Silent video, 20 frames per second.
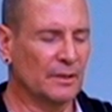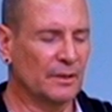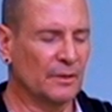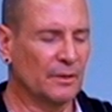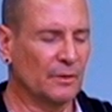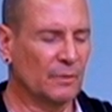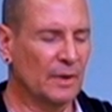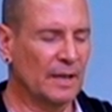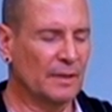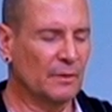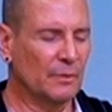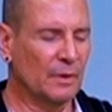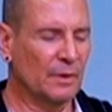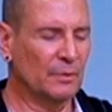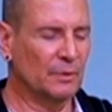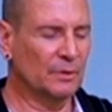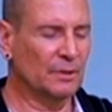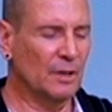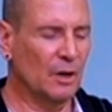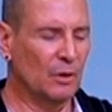the way that we
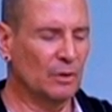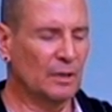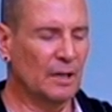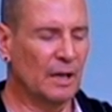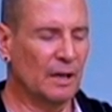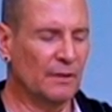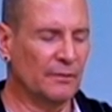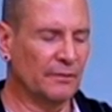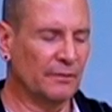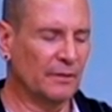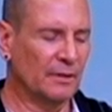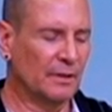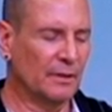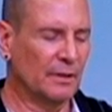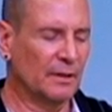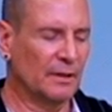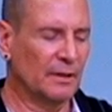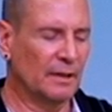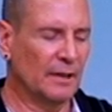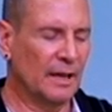will know love
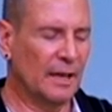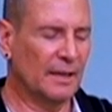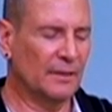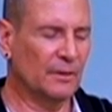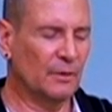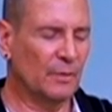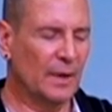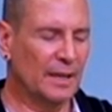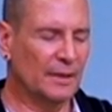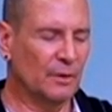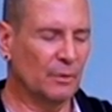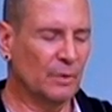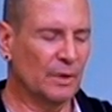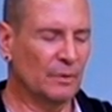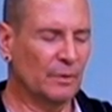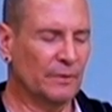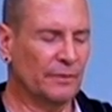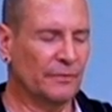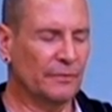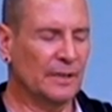and the way that we
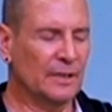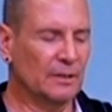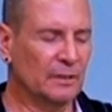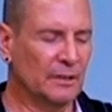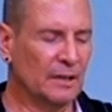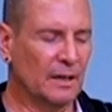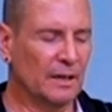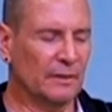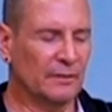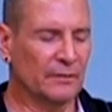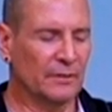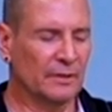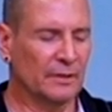will feel love